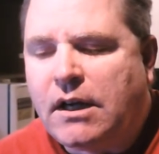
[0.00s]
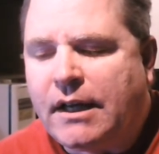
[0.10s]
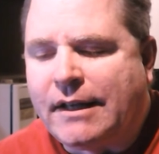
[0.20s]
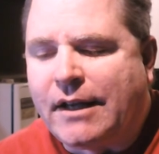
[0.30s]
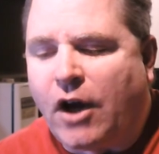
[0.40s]

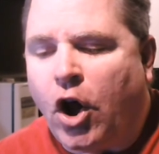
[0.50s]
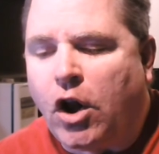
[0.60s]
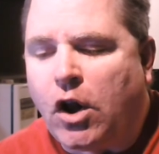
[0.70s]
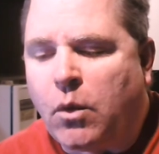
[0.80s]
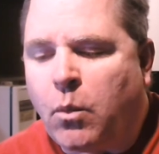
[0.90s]
In
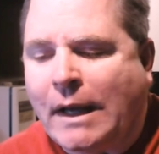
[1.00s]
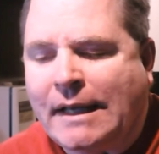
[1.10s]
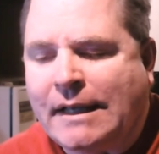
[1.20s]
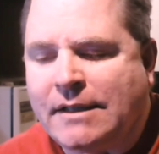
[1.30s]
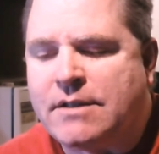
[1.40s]
all
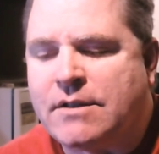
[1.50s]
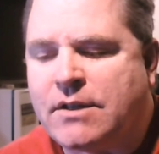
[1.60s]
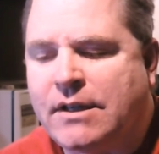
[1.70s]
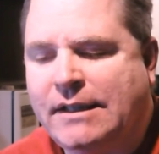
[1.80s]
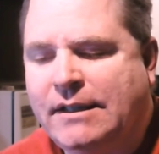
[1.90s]
ways
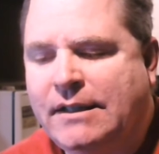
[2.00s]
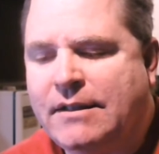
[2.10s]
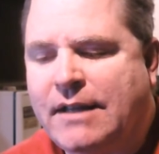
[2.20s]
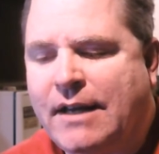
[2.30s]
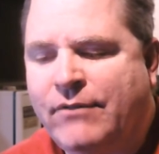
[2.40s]

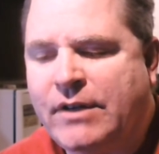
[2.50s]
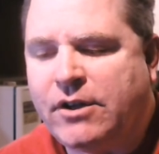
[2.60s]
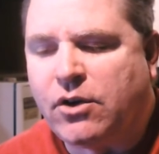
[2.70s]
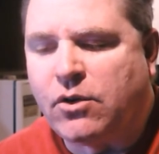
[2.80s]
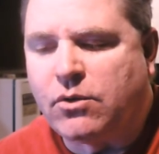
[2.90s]
in that
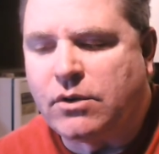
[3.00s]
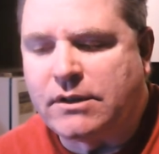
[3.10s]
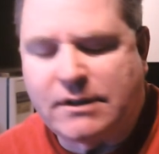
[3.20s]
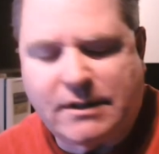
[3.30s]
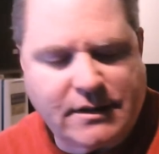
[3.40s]

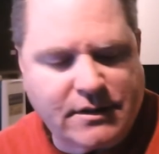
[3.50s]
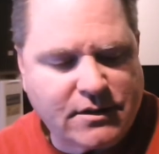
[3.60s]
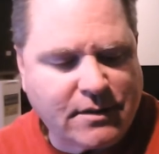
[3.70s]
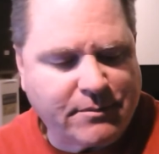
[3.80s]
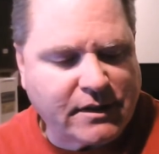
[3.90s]
video is
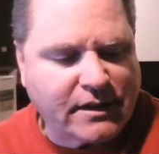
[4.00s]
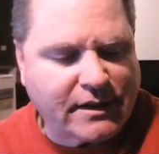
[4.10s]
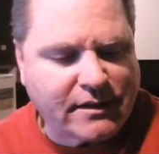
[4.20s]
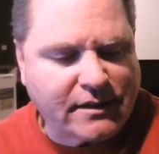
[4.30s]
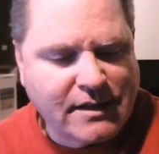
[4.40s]
something
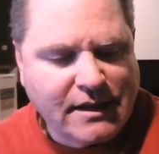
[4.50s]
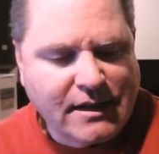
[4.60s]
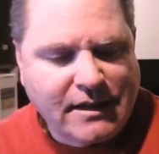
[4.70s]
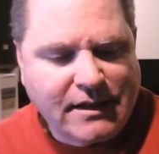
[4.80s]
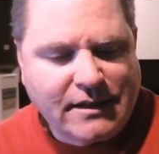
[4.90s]
I
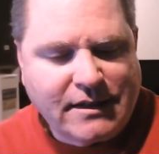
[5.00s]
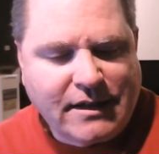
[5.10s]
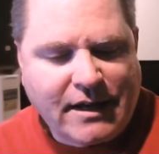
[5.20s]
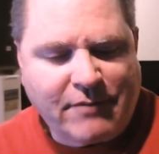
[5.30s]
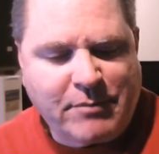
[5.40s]

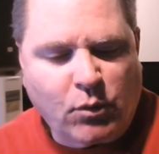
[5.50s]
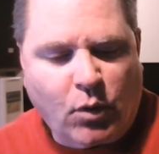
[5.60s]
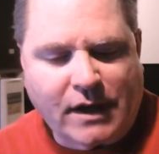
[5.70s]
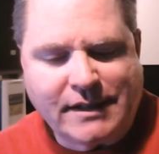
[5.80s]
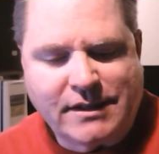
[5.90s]
have been
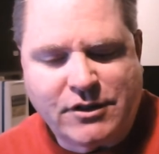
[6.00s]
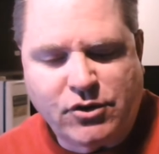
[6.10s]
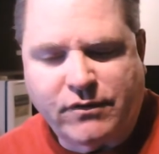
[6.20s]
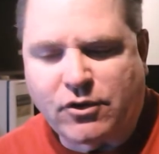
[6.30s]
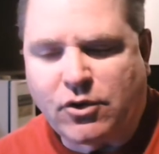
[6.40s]
wanting to
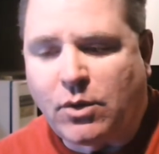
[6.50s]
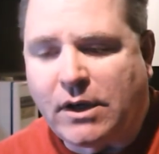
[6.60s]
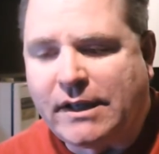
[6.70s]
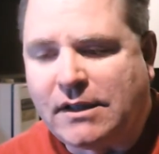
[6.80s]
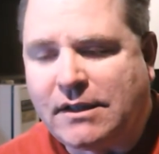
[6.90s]
do for a
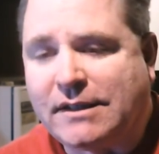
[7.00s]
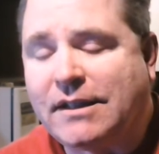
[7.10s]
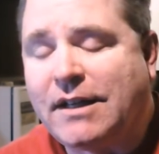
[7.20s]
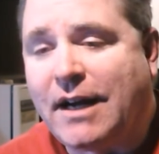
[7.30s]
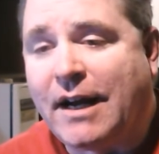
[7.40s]
while, and
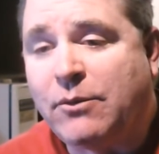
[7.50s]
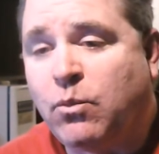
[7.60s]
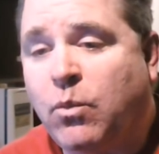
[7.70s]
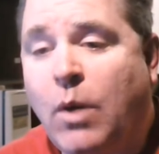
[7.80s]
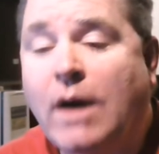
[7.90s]
I
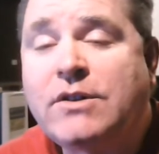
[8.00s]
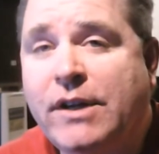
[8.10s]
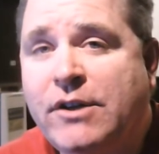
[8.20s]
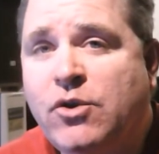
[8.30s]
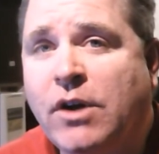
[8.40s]
was
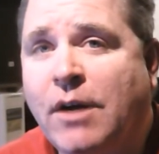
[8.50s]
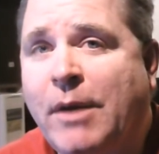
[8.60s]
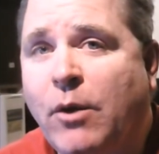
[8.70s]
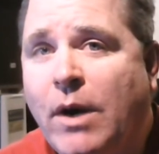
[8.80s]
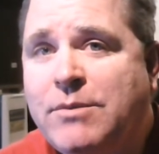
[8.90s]
going to do it on
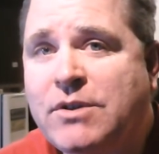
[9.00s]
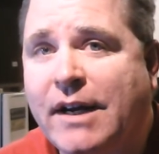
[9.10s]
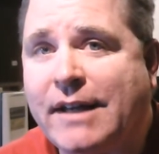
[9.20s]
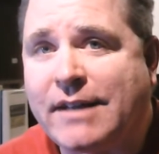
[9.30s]
my website.